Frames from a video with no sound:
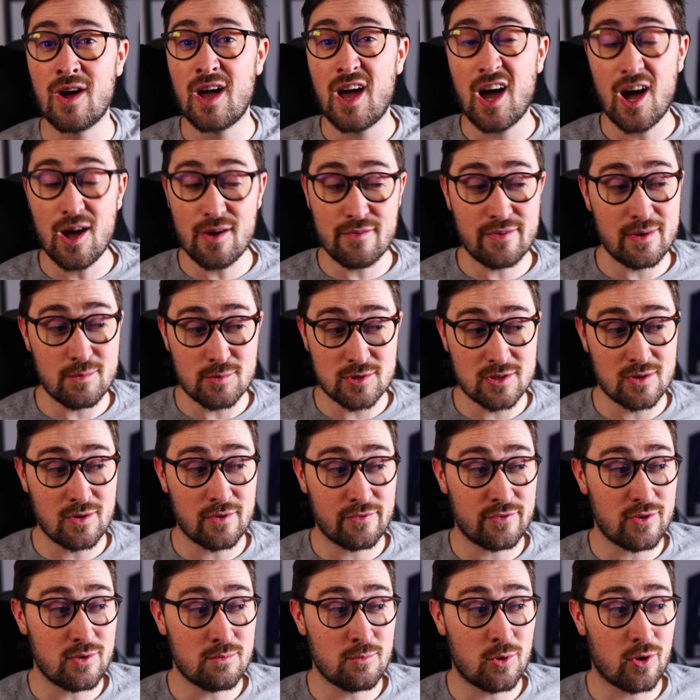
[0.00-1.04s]
Hopefully we'll do a
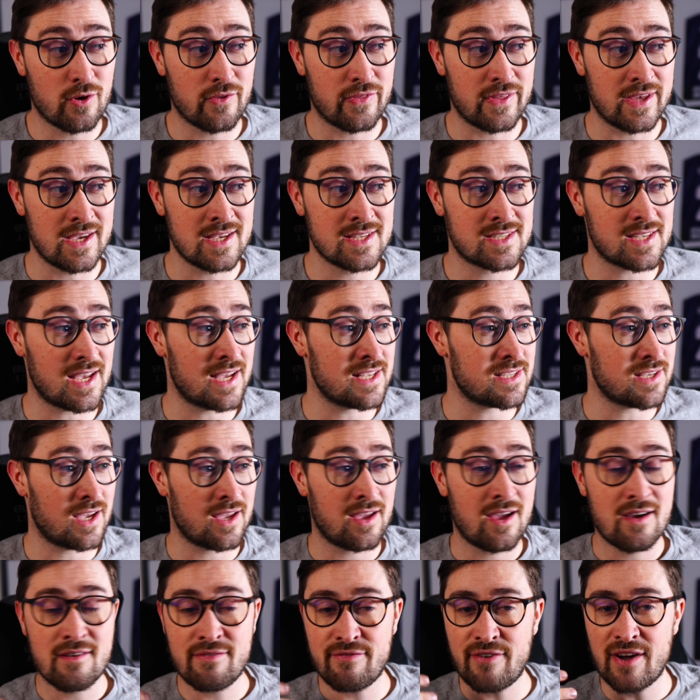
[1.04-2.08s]
few more of these as I
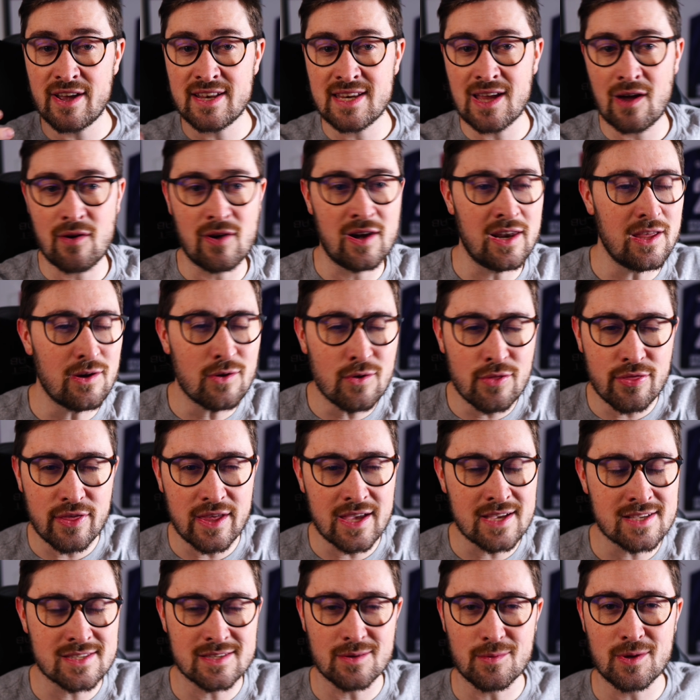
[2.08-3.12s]
find out little
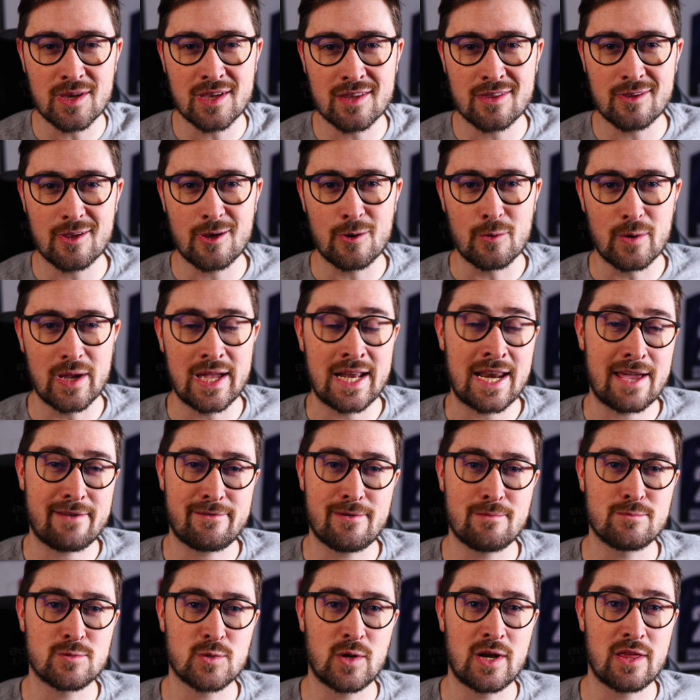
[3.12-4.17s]
things that we can do in
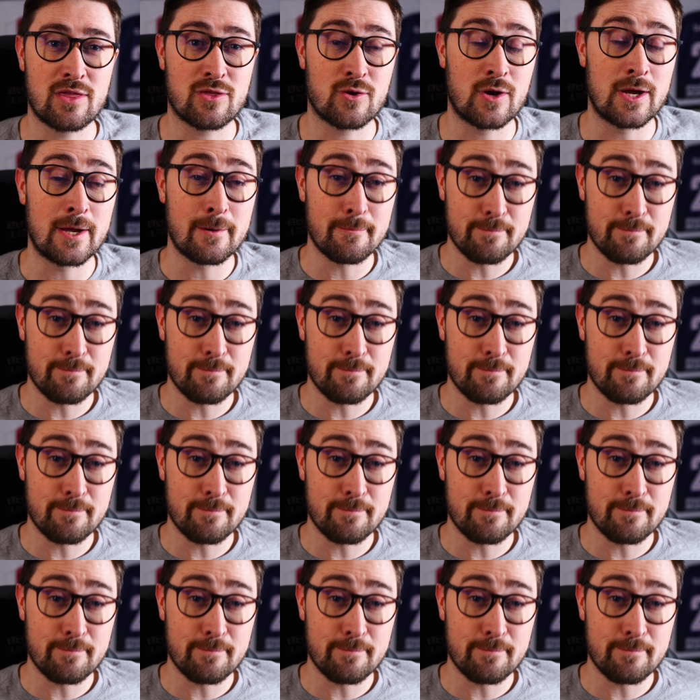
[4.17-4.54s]
FM23.